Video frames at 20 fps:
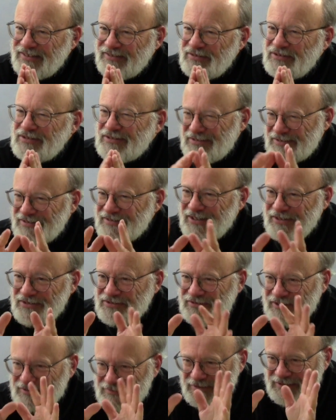which
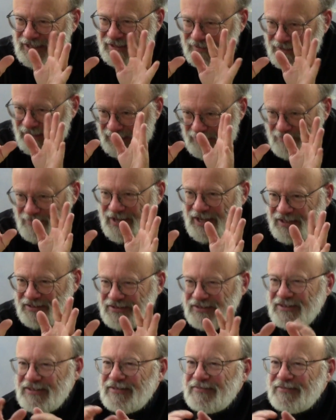was kind of like a magic